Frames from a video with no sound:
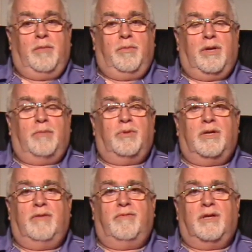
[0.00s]
but I
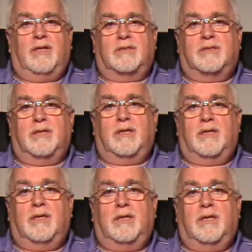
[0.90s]
believe that it's a,
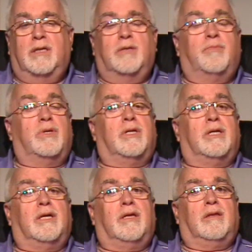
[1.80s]
an
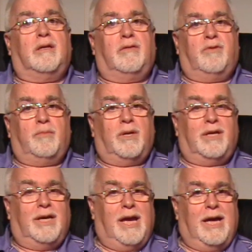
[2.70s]
ability that
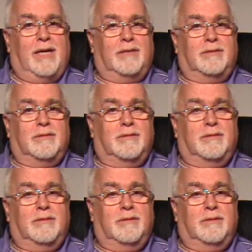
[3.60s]
everybody has.